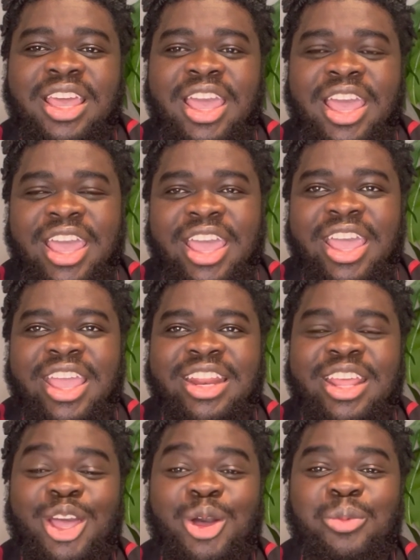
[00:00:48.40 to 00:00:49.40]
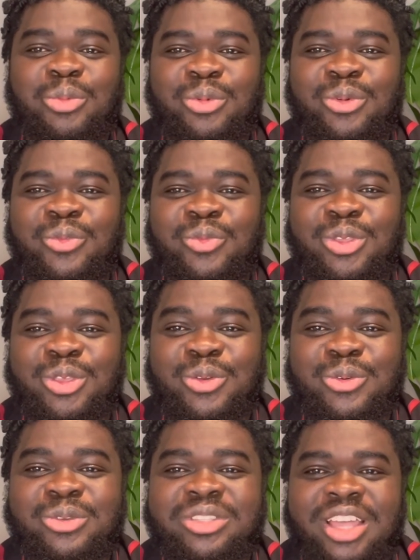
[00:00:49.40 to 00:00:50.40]
and help
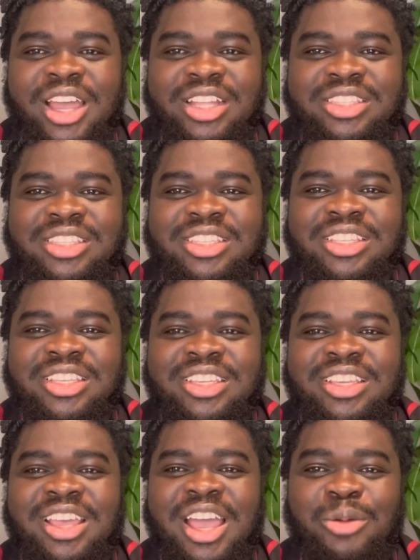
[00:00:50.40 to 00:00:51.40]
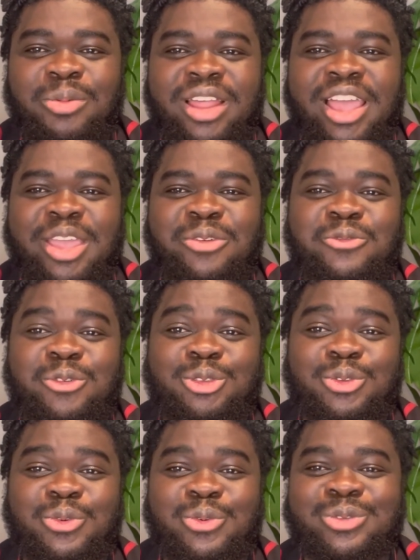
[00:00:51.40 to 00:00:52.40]
you start applying for
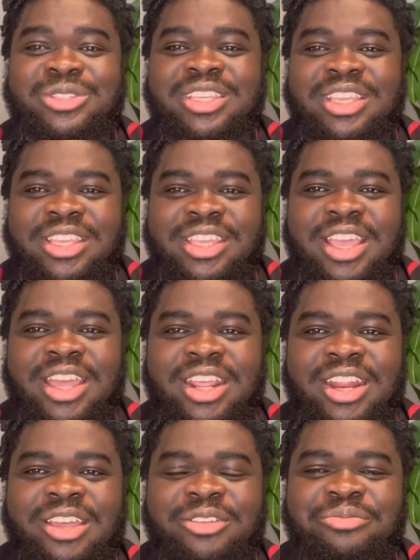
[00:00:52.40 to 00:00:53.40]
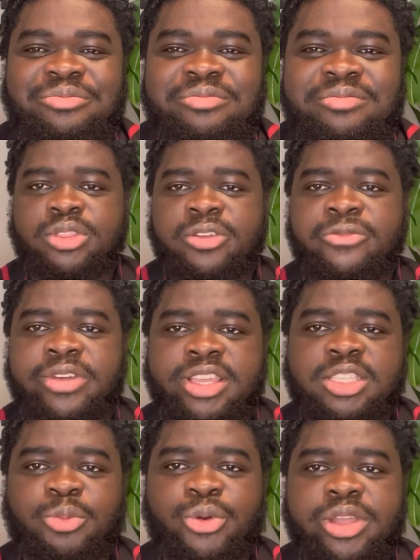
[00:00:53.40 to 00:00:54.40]
schools in Canada. The
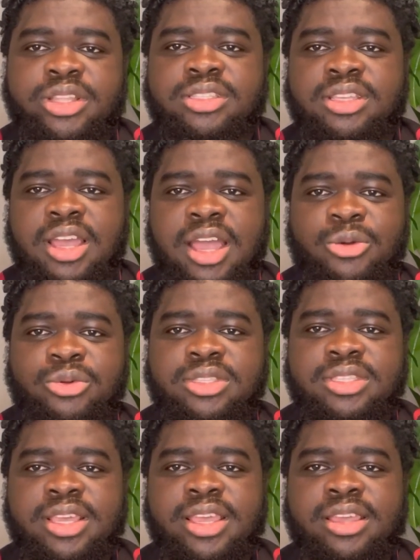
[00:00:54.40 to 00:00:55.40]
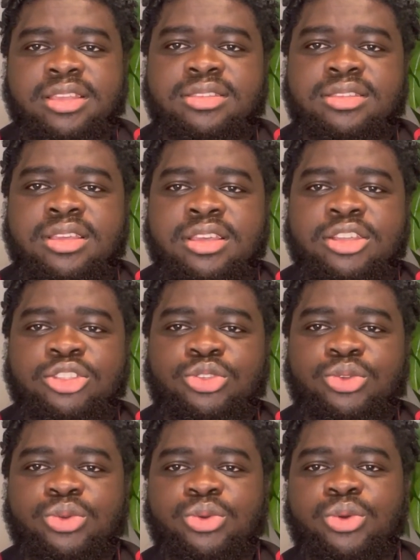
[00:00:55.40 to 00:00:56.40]
first point I would say is
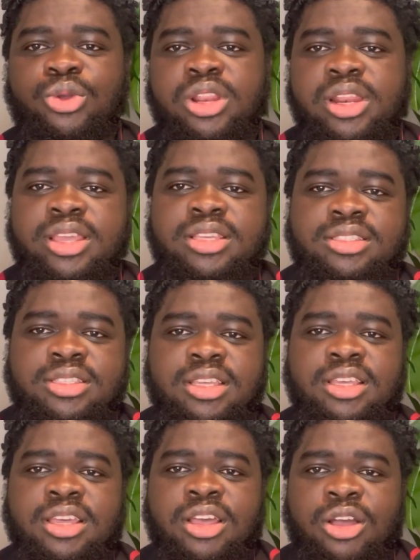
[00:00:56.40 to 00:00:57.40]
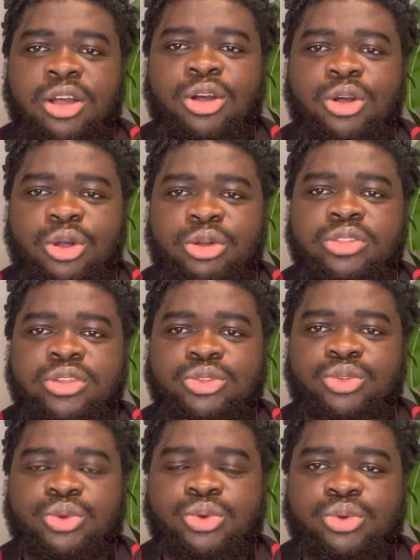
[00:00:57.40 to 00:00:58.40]
to list all the
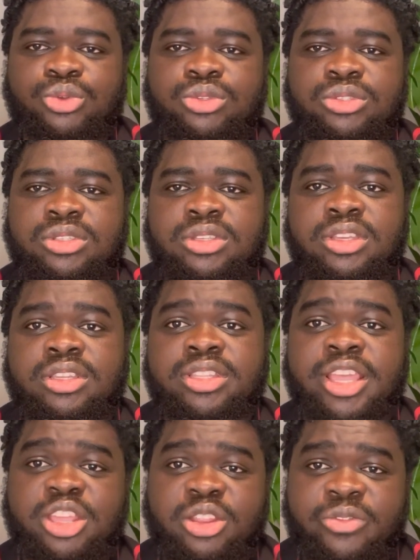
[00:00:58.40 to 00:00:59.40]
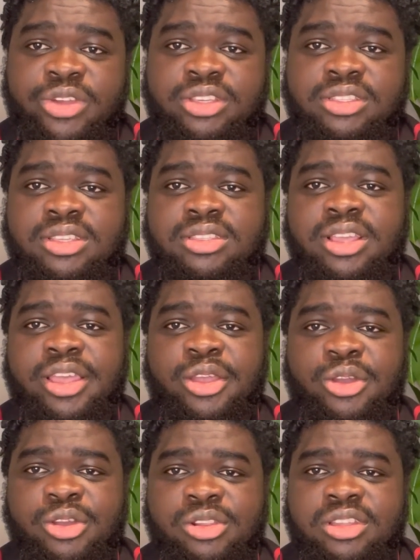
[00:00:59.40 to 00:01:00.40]
schools, the universities
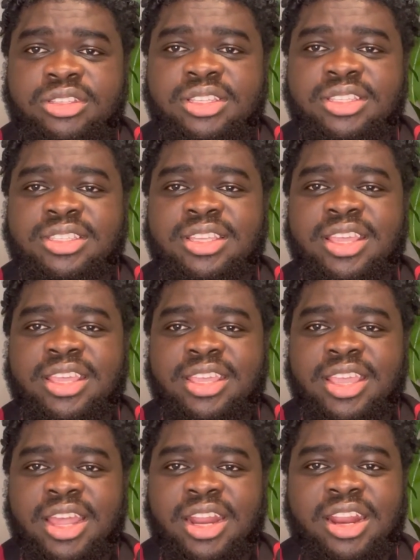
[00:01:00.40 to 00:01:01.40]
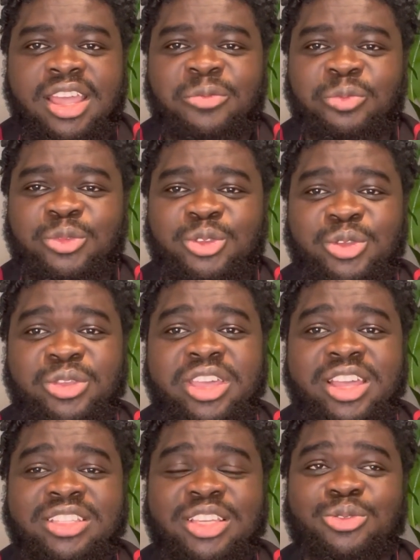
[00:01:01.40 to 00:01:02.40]
and colleges in Canada. So you
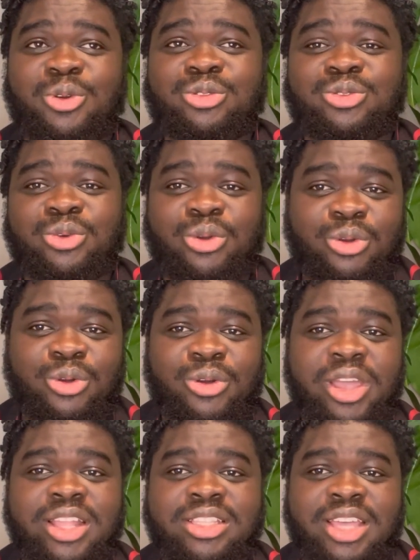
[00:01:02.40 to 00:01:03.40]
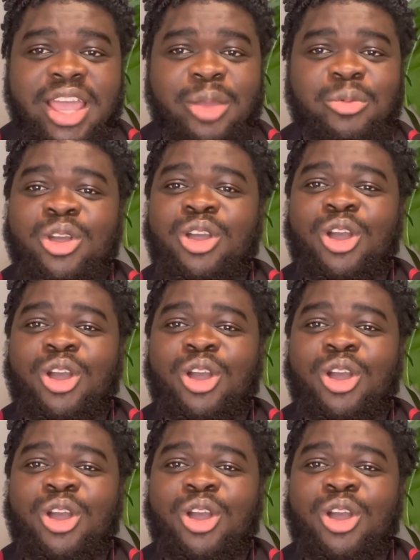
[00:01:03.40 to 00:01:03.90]
can just go to Google and type